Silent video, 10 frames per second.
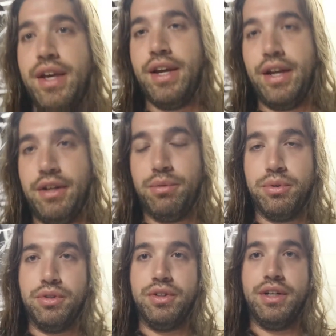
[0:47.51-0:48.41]
and
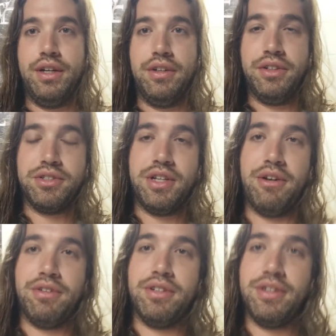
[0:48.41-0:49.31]
will your
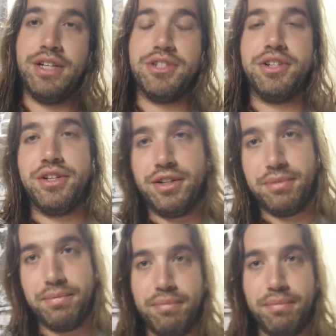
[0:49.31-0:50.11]
sound engineer and